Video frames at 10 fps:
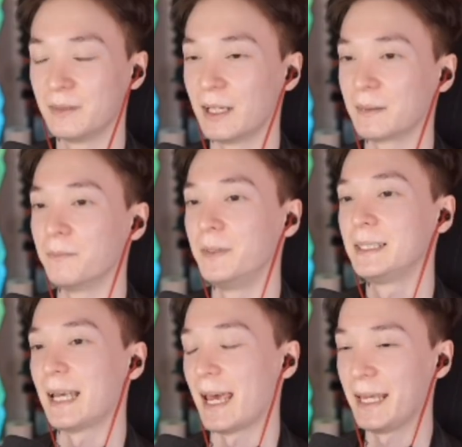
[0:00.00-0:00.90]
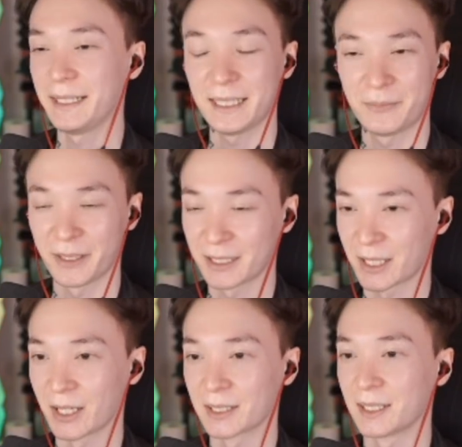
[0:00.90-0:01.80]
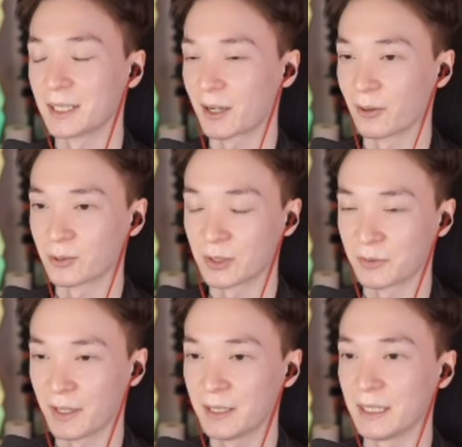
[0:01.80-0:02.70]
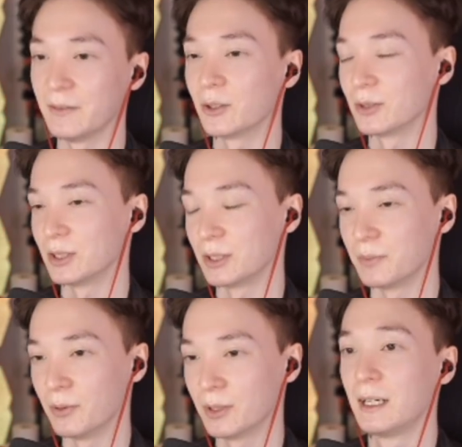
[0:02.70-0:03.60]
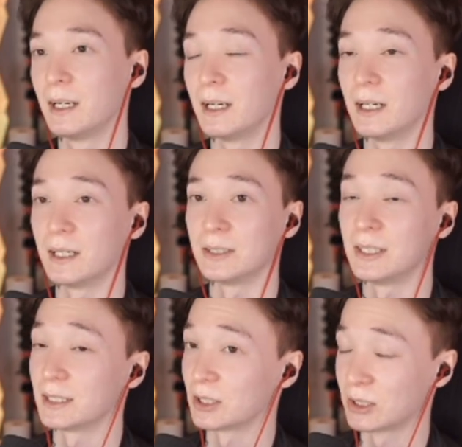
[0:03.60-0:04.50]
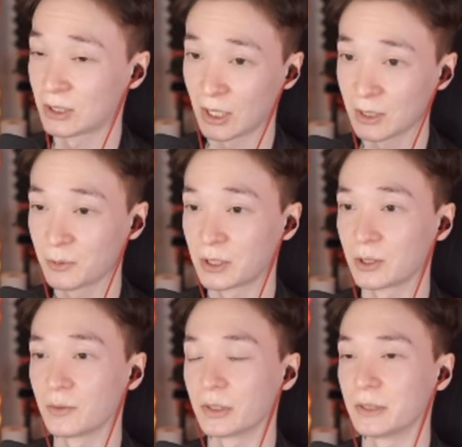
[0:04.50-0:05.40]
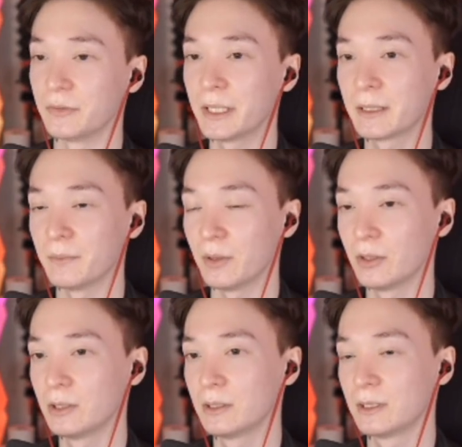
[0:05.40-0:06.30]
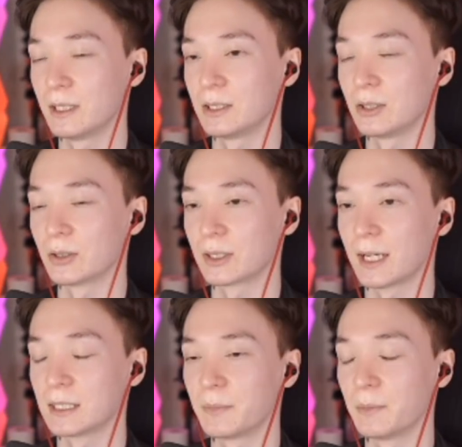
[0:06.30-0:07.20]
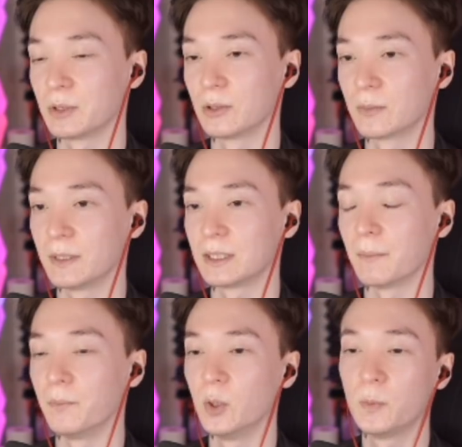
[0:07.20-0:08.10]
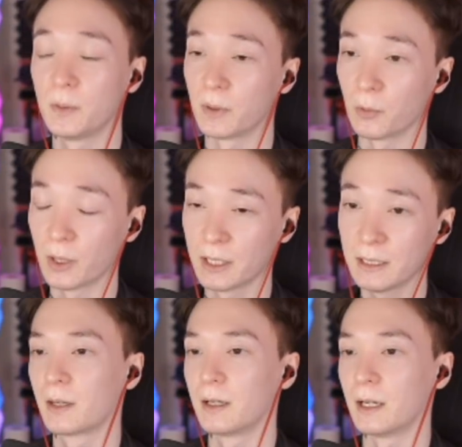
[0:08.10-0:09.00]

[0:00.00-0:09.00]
Like, beat any DPS character in a close range fight, even though she's support. She has a stun, which is good versus Wrecking Ball. She can also cancel people's ultimate. She can boo people away.